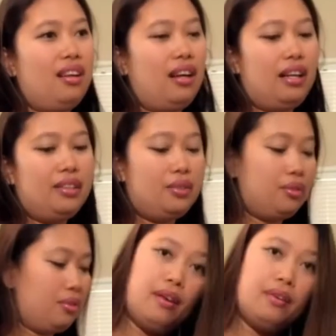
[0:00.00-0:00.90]
I need you
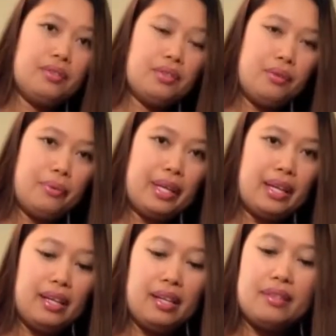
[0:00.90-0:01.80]
to. Also, we
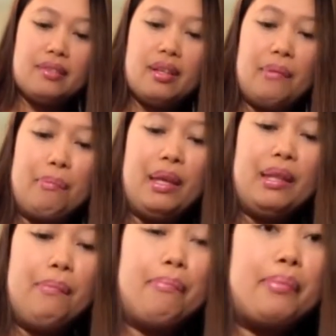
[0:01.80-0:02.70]
got some
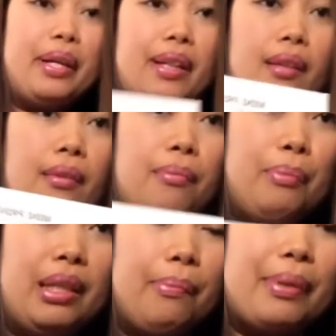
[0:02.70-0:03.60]
mini
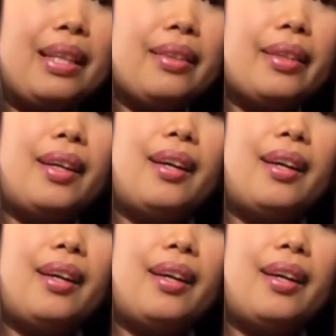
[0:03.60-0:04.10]
printer.